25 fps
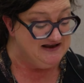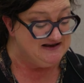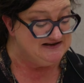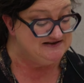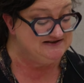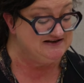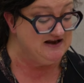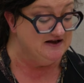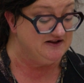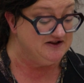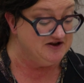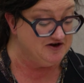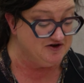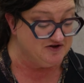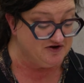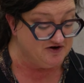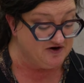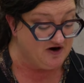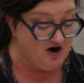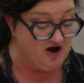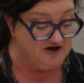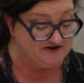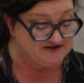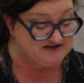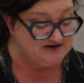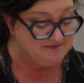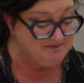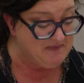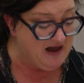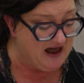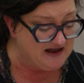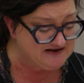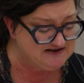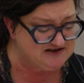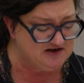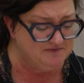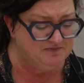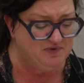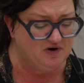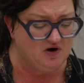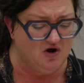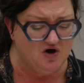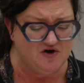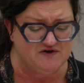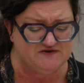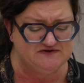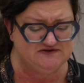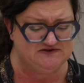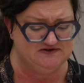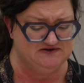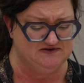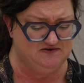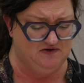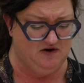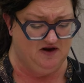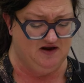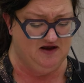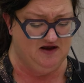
cellular automata, but also